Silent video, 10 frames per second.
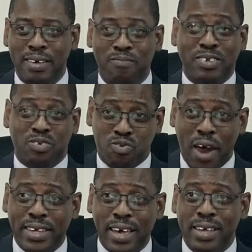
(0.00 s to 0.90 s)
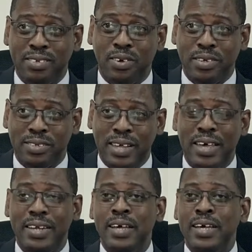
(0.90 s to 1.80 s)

infrastructure is concerned.